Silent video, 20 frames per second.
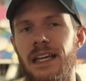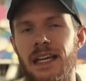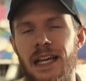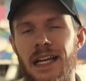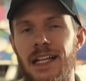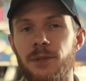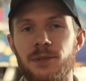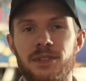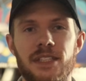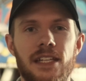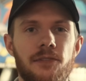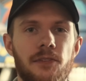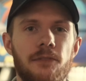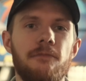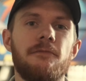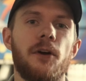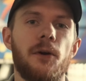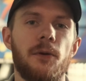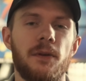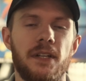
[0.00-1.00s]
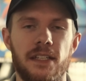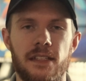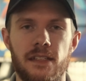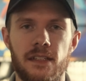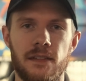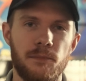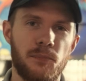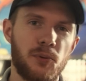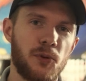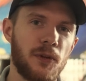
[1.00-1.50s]
and it was even
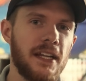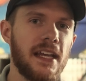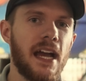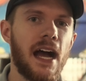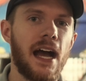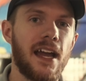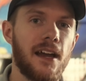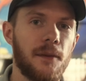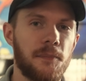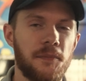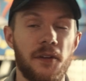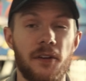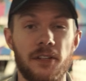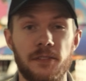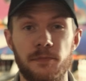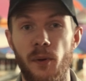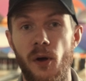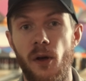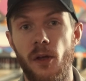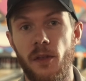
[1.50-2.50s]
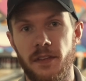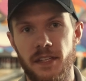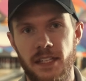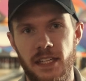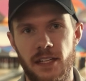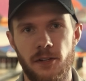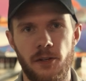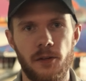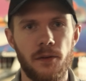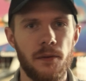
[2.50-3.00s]
voted pretty high up there as ball of the
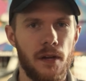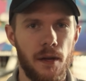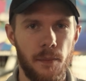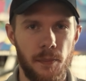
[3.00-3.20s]
year